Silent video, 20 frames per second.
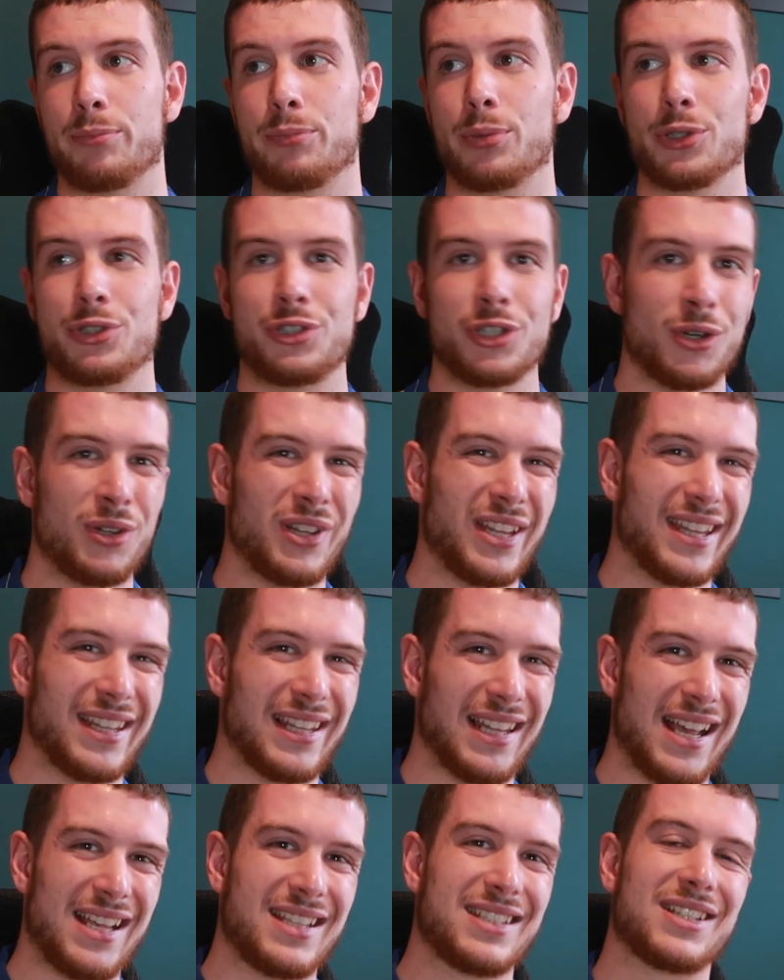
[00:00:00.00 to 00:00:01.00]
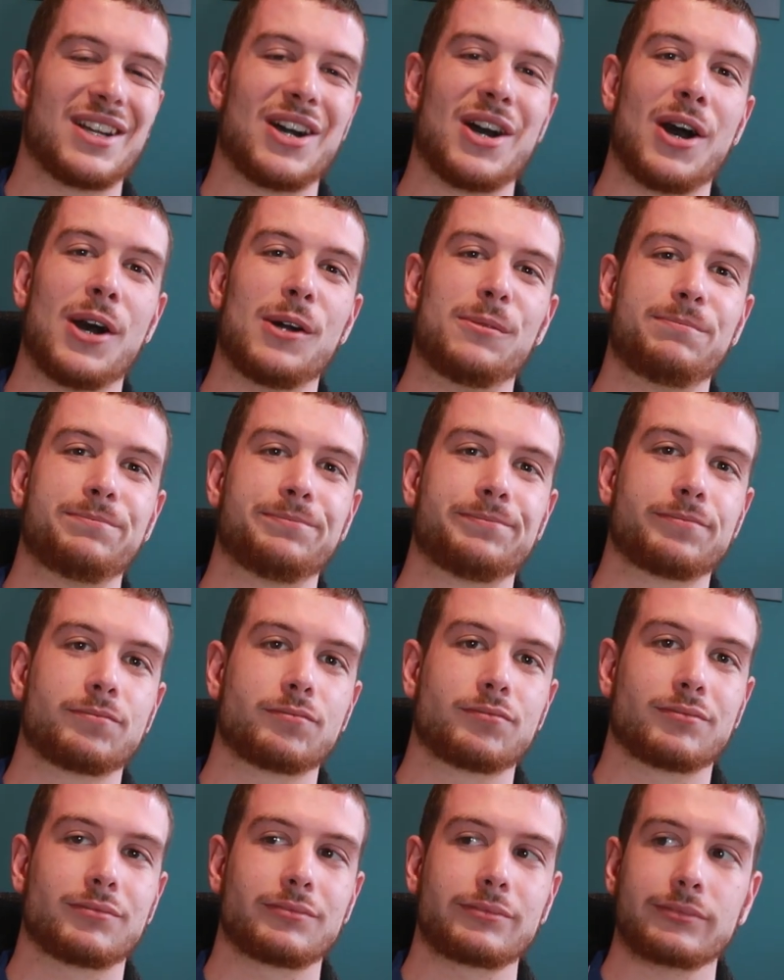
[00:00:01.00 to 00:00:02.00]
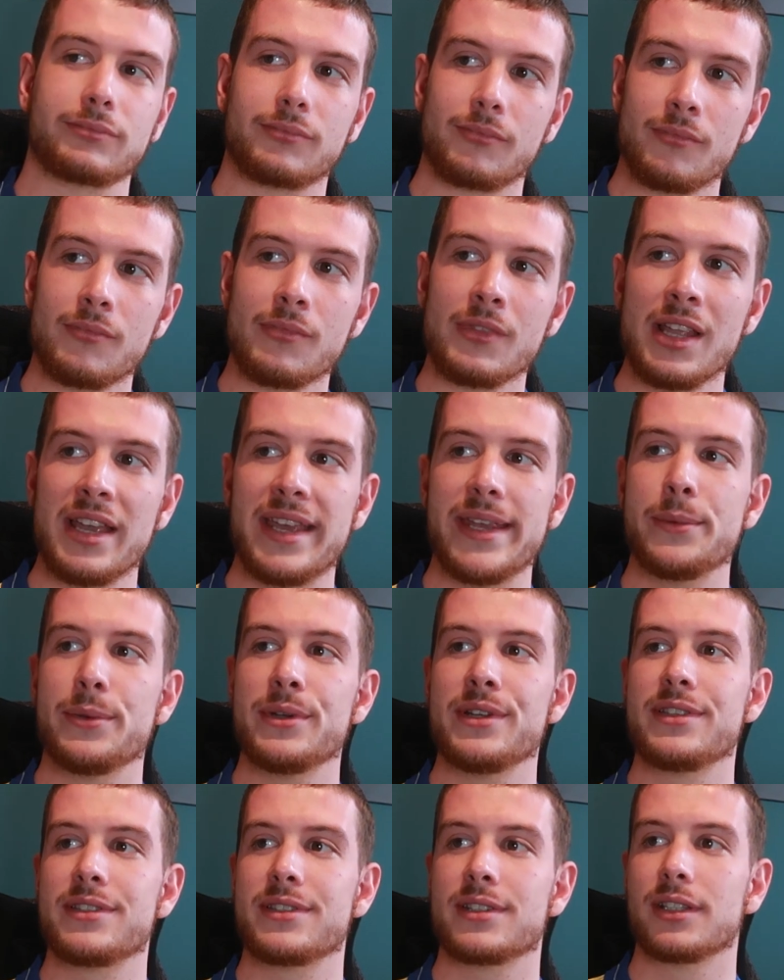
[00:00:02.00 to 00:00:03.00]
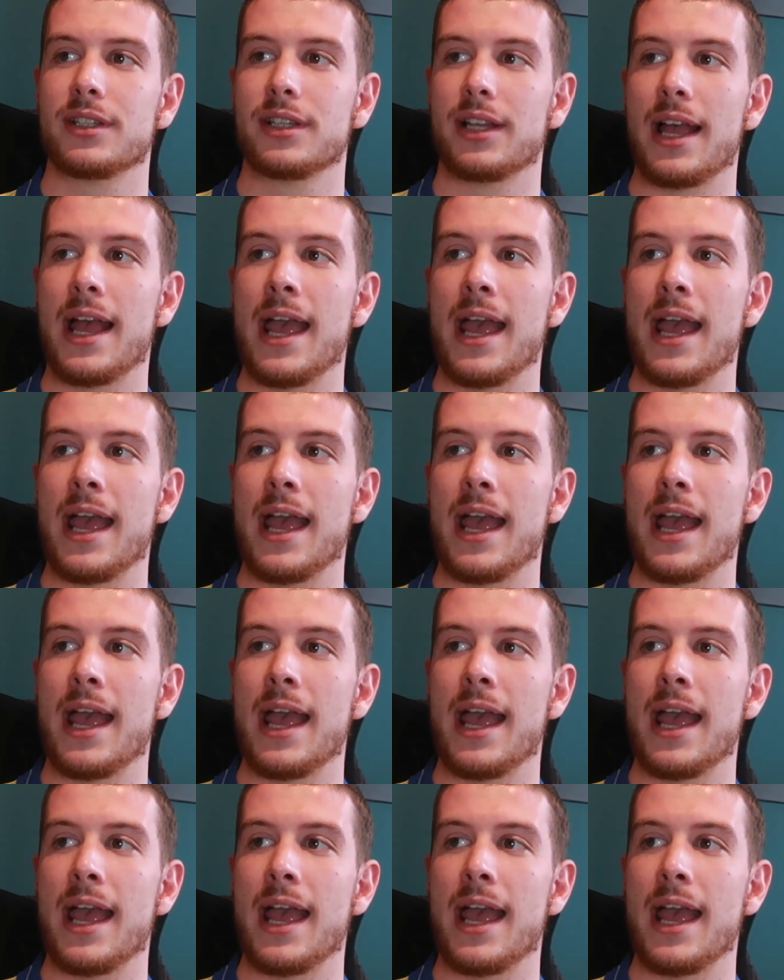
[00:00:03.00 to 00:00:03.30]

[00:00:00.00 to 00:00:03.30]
But Joleon Lescott, he was